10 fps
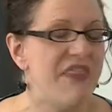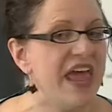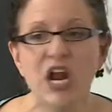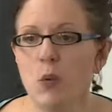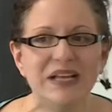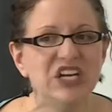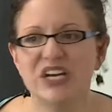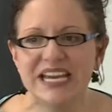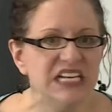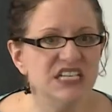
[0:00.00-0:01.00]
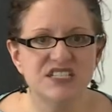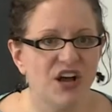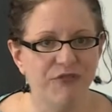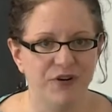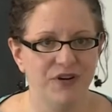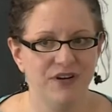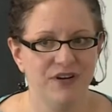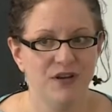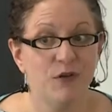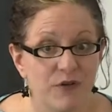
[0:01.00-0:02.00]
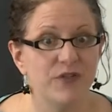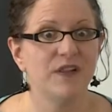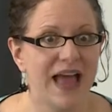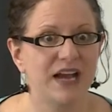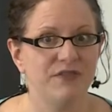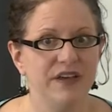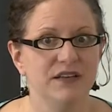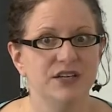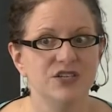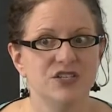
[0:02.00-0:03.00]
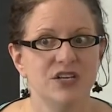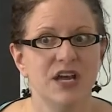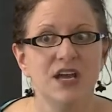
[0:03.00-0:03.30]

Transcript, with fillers: They don't want their kid to suffer for the lack of English.